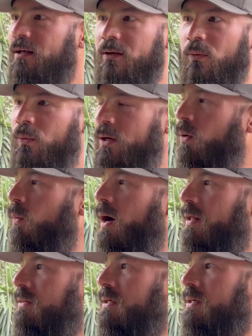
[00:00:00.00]
we don't
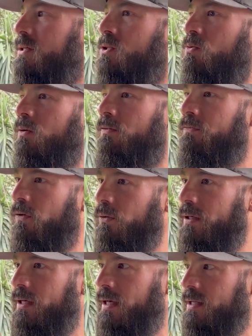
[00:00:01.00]
want this. We're fully
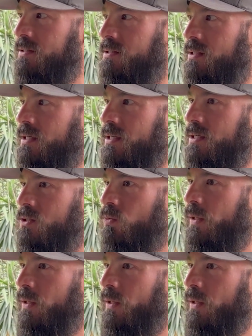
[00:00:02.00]
against this. We